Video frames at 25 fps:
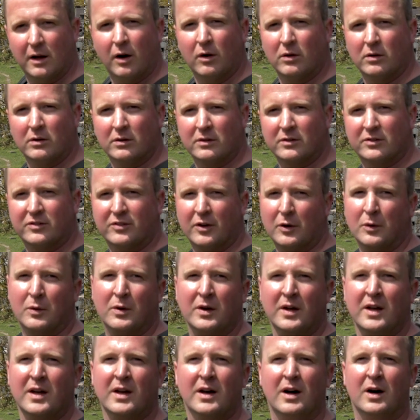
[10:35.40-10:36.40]
long, so
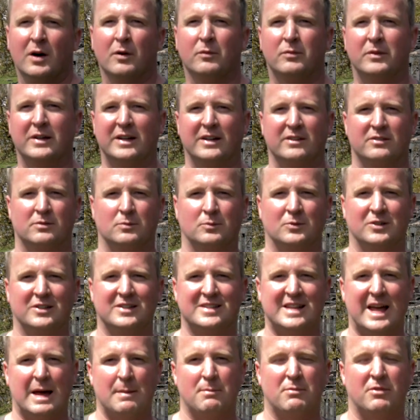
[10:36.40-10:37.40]
hopefully get some
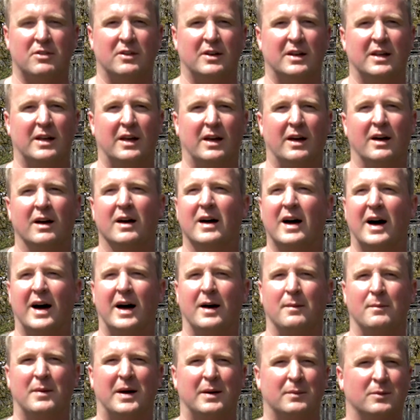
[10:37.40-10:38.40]
good depth in here.
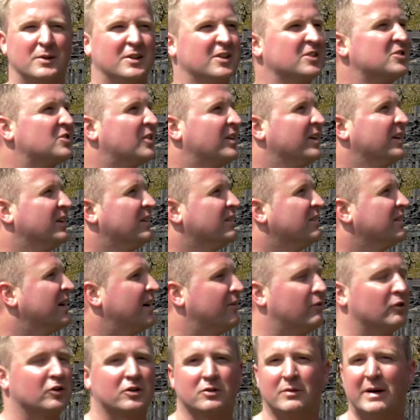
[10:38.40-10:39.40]
I'm going to try and
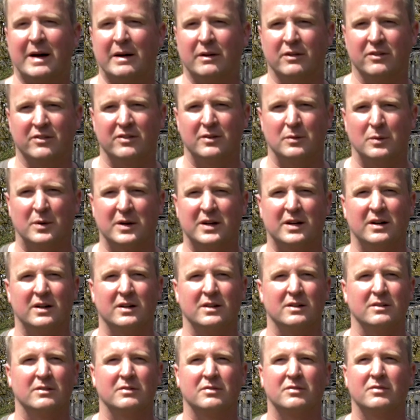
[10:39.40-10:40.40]
have a look around and see what
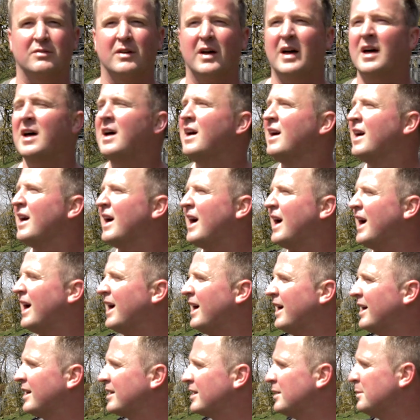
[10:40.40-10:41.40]
kind of
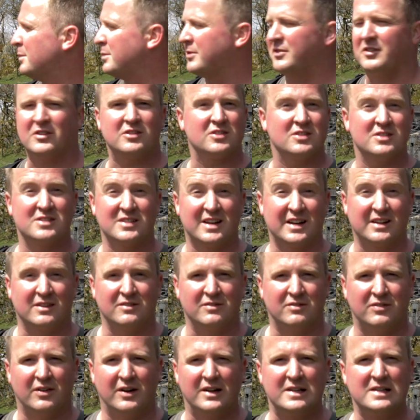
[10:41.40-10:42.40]
compositions I
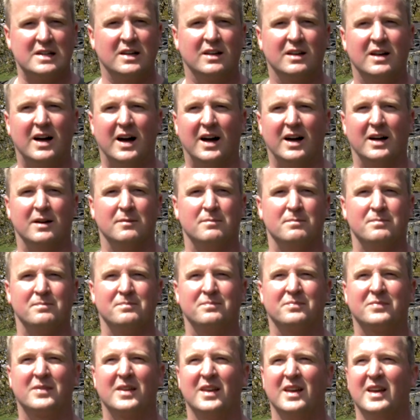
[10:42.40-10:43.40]
can find,
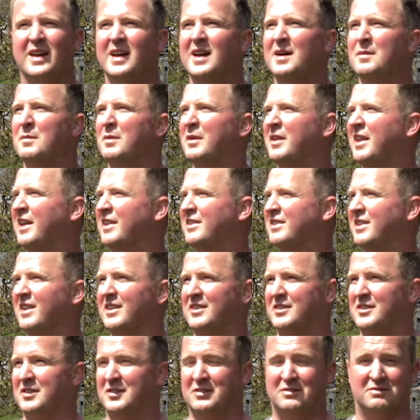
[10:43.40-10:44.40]
but
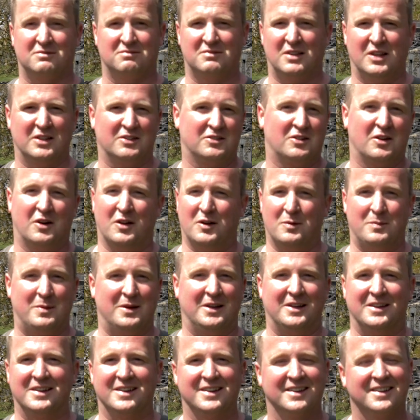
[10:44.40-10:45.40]
there's got
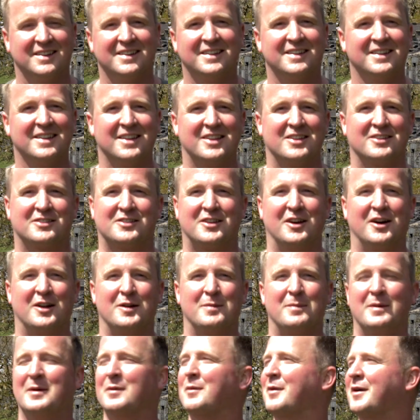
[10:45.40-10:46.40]

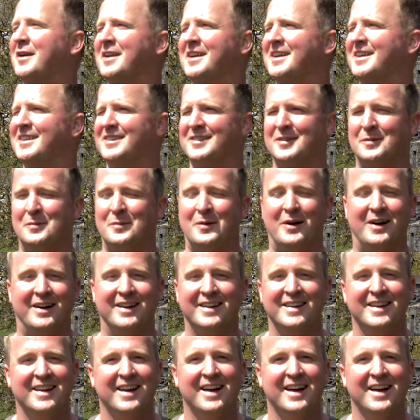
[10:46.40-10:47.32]
to be one here somewhere.